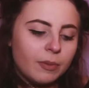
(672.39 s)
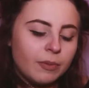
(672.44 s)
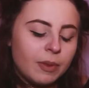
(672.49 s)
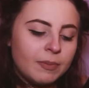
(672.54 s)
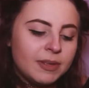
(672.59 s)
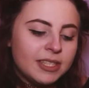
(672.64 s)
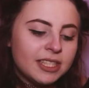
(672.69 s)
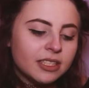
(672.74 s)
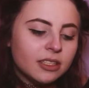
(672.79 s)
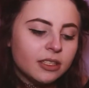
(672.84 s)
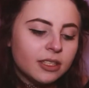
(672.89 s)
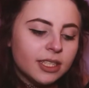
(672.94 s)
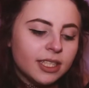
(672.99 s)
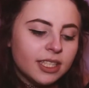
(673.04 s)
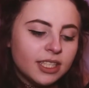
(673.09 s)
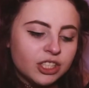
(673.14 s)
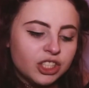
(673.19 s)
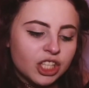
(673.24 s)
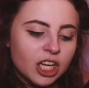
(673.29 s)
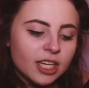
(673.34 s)

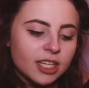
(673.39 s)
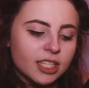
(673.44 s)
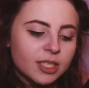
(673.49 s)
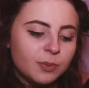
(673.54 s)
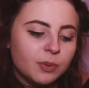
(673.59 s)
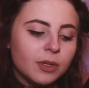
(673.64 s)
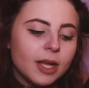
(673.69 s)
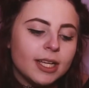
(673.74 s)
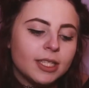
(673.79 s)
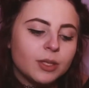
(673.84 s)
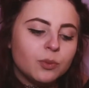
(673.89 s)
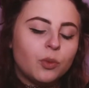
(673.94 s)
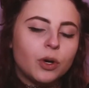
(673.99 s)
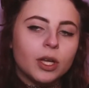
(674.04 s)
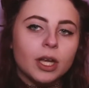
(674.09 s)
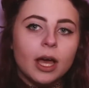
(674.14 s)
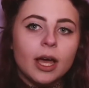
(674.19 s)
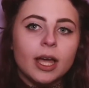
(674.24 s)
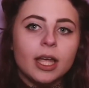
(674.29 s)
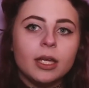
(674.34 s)
Basically, Jack is blind in
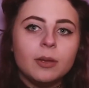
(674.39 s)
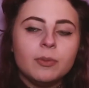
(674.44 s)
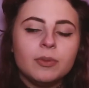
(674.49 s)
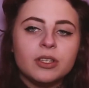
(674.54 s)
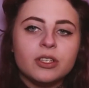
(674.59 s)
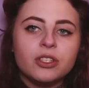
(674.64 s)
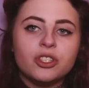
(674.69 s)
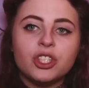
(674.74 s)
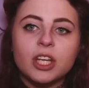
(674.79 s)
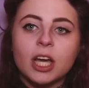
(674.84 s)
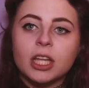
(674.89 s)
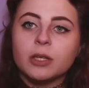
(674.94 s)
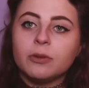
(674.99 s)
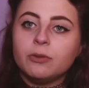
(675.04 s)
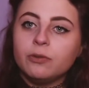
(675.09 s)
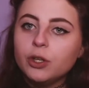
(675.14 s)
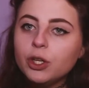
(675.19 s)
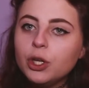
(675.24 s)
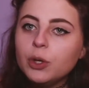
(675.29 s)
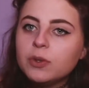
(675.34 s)
one eye because she had the
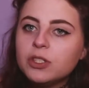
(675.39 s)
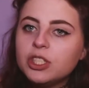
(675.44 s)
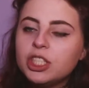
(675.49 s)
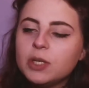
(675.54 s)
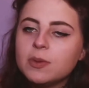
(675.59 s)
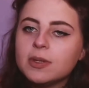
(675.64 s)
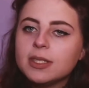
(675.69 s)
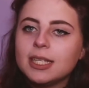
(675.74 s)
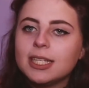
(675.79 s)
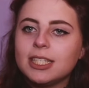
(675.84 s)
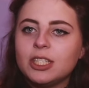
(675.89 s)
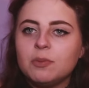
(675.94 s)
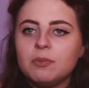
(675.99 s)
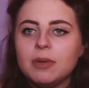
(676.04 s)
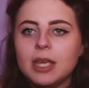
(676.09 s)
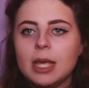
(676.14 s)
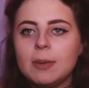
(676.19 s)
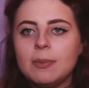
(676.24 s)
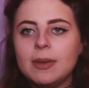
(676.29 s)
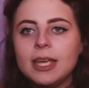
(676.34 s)
flu when she was a little
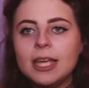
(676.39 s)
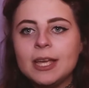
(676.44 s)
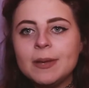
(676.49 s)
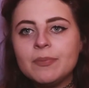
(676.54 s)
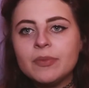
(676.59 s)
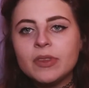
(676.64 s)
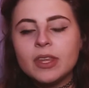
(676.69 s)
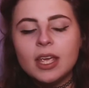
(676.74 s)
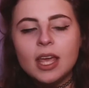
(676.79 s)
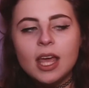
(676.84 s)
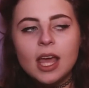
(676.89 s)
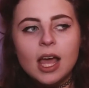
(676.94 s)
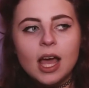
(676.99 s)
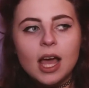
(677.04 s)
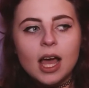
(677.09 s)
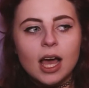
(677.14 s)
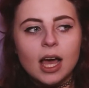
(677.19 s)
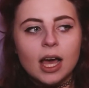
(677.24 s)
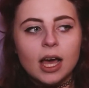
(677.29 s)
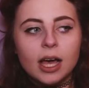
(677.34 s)
baby.
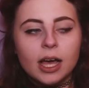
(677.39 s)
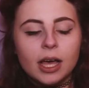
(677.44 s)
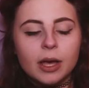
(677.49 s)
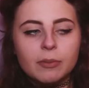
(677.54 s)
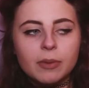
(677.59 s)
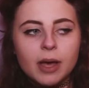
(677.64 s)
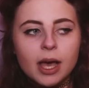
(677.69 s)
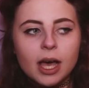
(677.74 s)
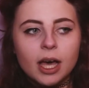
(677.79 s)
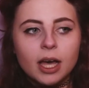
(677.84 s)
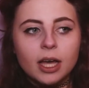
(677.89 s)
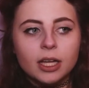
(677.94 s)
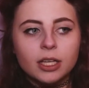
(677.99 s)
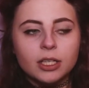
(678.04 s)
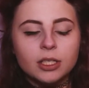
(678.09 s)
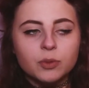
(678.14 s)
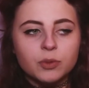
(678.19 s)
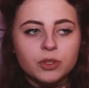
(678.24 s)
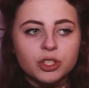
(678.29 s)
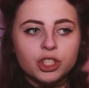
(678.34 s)

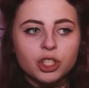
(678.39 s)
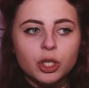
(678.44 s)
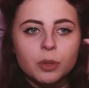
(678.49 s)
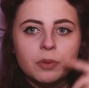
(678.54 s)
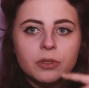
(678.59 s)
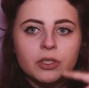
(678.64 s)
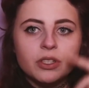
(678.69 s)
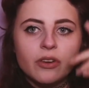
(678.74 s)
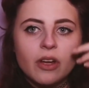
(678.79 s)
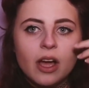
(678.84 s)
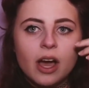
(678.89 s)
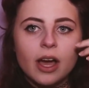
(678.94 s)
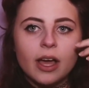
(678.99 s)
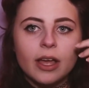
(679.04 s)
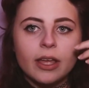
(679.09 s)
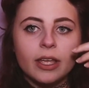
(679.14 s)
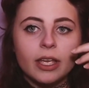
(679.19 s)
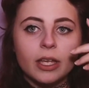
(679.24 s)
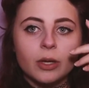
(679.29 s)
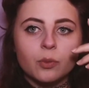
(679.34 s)
And when she opened her
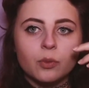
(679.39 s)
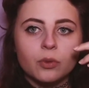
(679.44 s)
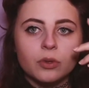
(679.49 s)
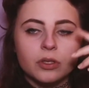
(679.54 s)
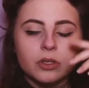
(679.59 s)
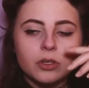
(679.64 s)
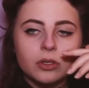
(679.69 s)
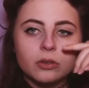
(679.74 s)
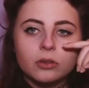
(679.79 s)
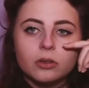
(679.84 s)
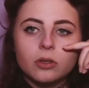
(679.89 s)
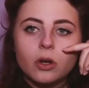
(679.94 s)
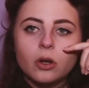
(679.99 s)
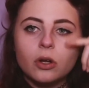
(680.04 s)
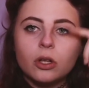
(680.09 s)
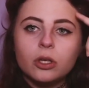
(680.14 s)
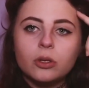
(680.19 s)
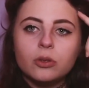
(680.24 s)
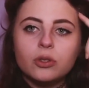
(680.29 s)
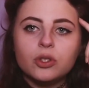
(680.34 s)
eye, it was all
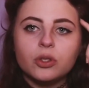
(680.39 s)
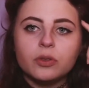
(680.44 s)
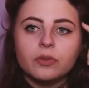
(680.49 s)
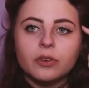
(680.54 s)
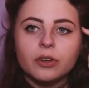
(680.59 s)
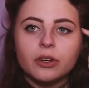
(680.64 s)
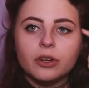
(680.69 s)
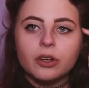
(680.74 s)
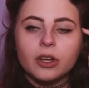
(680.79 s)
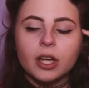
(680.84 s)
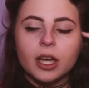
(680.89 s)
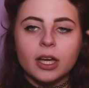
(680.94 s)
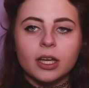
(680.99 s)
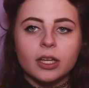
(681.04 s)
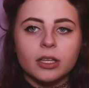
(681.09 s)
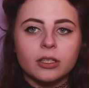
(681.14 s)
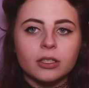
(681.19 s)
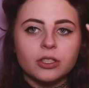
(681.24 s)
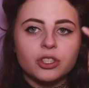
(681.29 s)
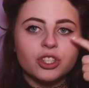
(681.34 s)
closed over
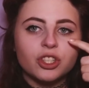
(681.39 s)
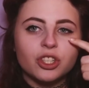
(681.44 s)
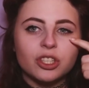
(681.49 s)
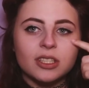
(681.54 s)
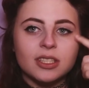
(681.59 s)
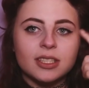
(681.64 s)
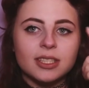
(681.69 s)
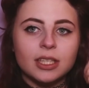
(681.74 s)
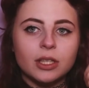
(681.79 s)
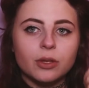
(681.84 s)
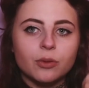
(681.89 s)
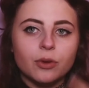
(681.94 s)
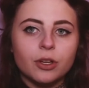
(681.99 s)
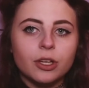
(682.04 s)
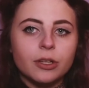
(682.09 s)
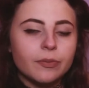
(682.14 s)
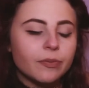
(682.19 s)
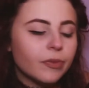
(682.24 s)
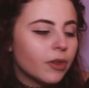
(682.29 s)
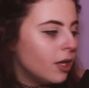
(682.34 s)
and she couldn't see through
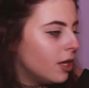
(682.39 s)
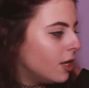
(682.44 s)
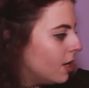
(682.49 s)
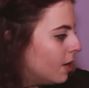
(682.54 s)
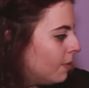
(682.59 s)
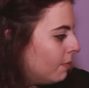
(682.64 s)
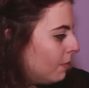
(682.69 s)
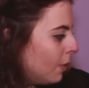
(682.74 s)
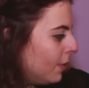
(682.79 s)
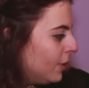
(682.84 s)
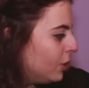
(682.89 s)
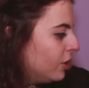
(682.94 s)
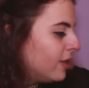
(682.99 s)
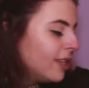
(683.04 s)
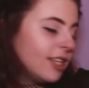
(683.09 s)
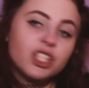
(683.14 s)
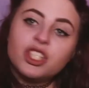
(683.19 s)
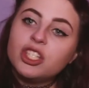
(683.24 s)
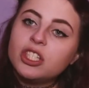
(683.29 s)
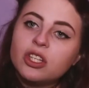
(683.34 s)
it. But we do
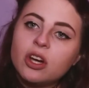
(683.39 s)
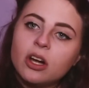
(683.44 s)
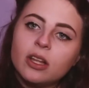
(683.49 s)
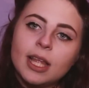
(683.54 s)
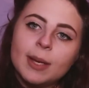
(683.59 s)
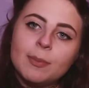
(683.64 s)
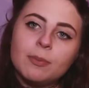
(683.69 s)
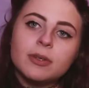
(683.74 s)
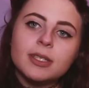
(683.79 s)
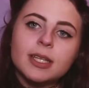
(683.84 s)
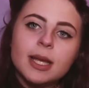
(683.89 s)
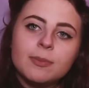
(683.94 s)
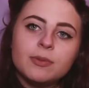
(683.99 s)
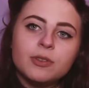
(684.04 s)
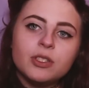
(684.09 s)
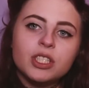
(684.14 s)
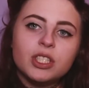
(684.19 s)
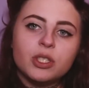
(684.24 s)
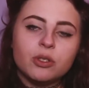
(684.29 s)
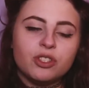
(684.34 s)
think she's got light
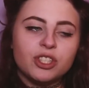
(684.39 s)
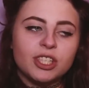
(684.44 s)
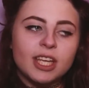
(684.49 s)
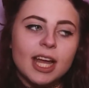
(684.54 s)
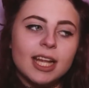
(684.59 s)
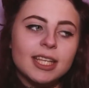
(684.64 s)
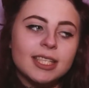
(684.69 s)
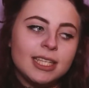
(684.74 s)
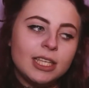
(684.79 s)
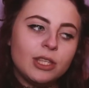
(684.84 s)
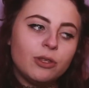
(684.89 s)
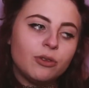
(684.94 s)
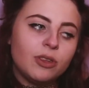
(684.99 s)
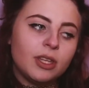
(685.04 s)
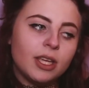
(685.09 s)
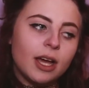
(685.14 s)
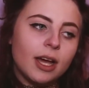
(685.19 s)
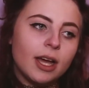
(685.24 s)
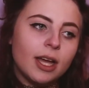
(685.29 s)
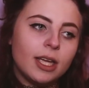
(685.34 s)
perception, so she can see through
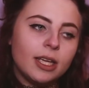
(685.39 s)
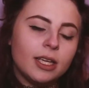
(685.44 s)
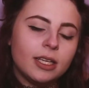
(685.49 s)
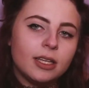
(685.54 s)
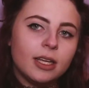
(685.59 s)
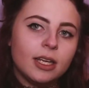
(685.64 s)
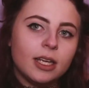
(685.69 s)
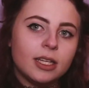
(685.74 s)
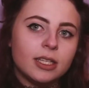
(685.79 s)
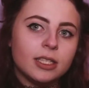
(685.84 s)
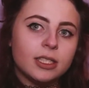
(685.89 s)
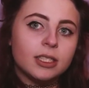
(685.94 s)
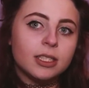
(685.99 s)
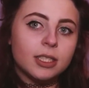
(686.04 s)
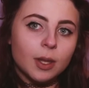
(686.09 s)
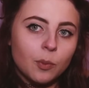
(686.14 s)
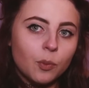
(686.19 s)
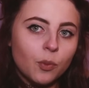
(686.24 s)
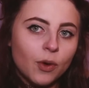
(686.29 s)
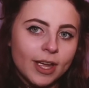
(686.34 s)
the eye in
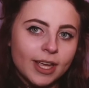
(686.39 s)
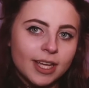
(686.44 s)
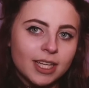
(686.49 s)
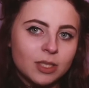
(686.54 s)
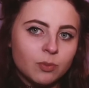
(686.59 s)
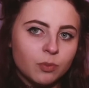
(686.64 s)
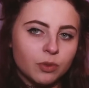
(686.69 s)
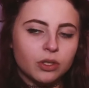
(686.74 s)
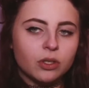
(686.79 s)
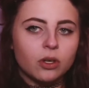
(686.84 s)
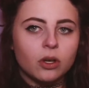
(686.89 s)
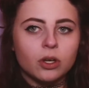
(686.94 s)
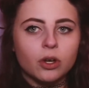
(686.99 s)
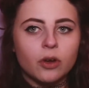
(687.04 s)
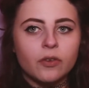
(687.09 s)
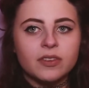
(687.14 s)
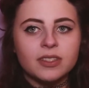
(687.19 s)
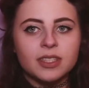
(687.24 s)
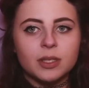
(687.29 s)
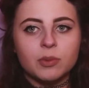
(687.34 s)
some ways, but not
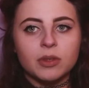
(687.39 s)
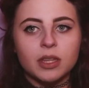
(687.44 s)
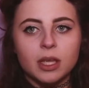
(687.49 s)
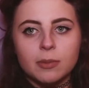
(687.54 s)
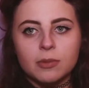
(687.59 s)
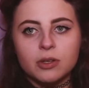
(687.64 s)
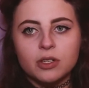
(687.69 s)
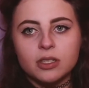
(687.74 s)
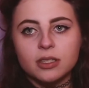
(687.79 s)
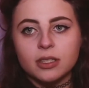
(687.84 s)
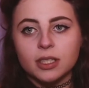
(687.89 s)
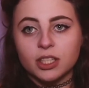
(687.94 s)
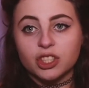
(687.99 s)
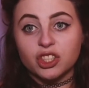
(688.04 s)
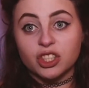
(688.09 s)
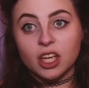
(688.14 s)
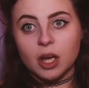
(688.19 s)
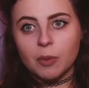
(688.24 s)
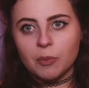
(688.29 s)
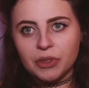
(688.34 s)
obviously with images like
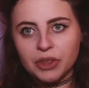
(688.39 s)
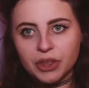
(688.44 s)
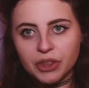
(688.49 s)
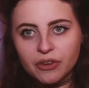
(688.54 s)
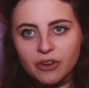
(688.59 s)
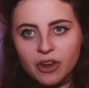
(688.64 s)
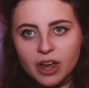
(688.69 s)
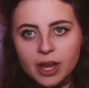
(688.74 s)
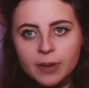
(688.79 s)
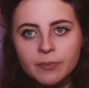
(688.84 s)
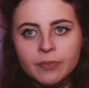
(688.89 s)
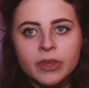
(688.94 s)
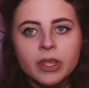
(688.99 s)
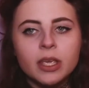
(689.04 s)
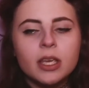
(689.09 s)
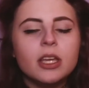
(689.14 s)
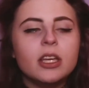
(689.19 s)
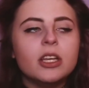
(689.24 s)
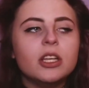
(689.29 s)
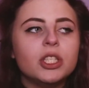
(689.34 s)
she can with the other eye.
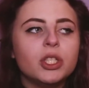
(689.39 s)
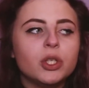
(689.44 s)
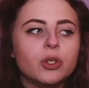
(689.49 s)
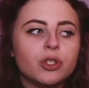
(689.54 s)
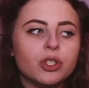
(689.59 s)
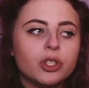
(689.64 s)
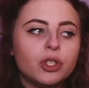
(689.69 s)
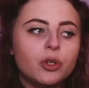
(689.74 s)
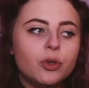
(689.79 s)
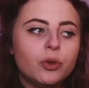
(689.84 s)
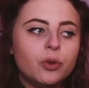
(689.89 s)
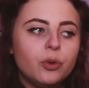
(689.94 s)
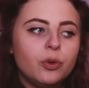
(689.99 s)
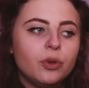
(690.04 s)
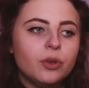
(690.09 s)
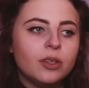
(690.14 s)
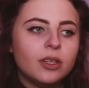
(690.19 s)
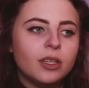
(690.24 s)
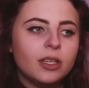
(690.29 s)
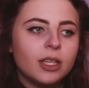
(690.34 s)
So there's
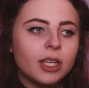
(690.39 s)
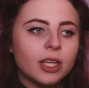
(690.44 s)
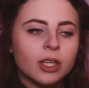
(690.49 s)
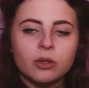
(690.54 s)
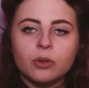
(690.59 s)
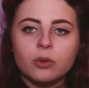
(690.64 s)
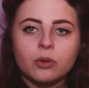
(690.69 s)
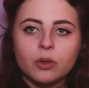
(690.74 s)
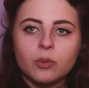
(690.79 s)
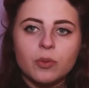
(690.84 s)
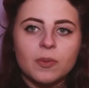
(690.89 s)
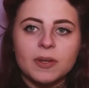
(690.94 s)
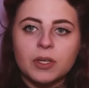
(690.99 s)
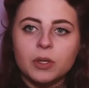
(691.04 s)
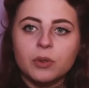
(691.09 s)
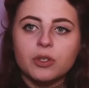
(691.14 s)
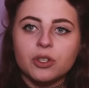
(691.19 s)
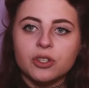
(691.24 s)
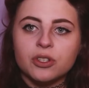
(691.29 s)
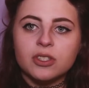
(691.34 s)
no, like, there would be
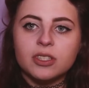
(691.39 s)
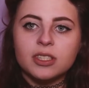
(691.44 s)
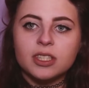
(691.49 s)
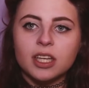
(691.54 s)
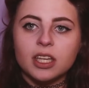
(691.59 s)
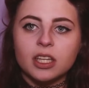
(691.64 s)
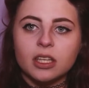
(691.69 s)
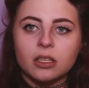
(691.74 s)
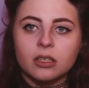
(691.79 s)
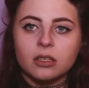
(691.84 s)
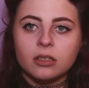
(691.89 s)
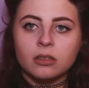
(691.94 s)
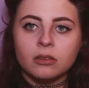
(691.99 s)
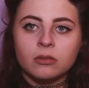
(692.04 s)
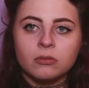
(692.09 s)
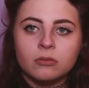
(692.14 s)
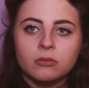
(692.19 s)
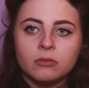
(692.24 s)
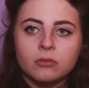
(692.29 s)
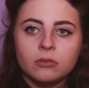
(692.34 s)
no use
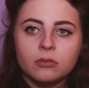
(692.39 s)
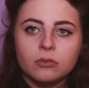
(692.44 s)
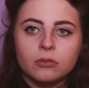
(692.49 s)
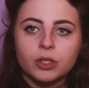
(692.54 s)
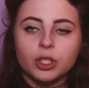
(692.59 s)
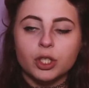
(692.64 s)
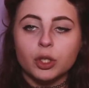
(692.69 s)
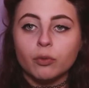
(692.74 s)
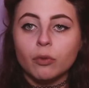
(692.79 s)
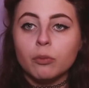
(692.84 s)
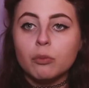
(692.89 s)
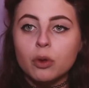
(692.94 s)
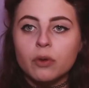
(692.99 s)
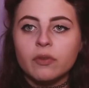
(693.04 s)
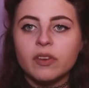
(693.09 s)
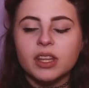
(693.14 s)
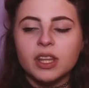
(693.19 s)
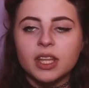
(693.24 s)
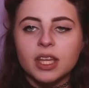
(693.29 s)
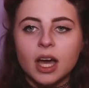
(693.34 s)
in, you know,
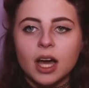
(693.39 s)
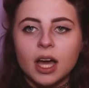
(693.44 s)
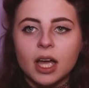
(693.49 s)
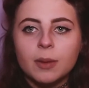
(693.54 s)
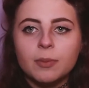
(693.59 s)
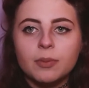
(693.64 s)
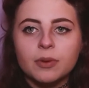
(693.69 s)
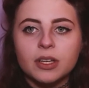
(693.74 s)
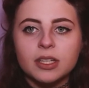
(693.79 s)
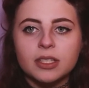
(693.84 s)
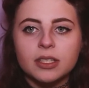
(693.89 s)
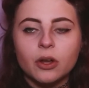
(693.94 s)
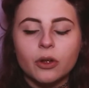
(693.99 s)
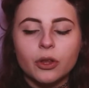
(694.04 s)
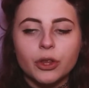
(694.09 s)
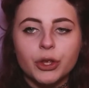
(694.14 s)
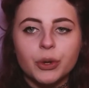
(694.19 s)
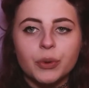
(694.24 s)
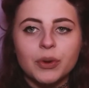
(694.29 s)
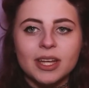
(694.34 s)
removing the eye, because
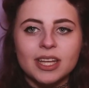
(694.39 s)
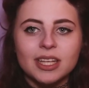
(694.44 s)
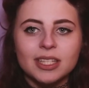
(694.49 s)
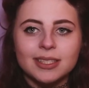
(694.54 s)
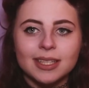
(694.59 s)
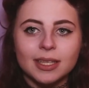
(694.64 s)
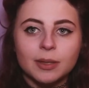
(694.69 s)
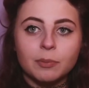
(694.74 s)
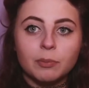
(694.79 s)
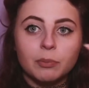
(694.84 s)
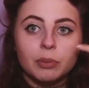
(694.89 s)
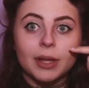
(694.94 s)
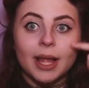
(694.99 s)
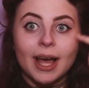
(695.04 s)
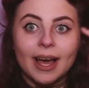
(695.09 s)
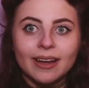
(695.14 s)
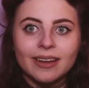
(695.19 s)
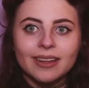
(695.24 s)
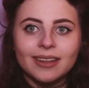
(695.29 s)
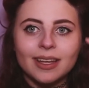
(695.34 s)
although it is like
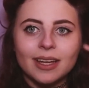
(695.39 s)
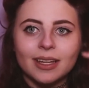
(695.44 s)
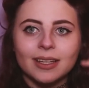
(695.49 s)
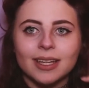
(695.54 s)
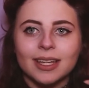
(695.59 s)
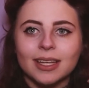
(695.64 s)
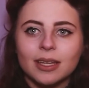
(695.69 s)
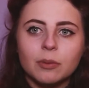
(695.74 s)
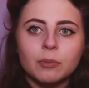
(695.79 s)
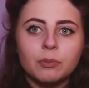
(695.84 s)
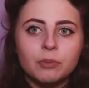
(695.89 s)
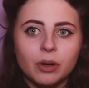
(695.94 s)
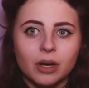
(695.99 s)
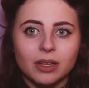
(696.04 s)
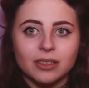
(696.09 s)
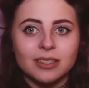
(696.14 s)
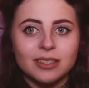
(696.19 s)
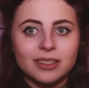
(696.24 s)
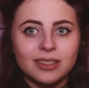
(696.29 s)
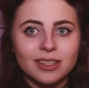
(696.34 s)
black and like
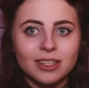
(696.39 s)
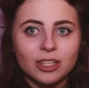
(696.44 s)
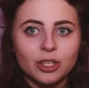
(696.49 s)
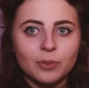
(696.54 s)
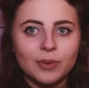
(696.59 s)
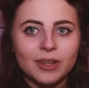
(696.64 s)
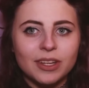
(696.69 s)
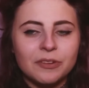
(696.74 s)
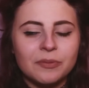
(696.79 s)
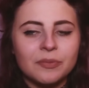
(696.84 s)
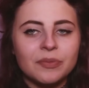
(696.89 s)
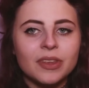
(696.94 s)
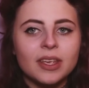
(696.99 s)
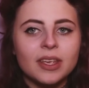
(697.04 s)
pulses a little bit,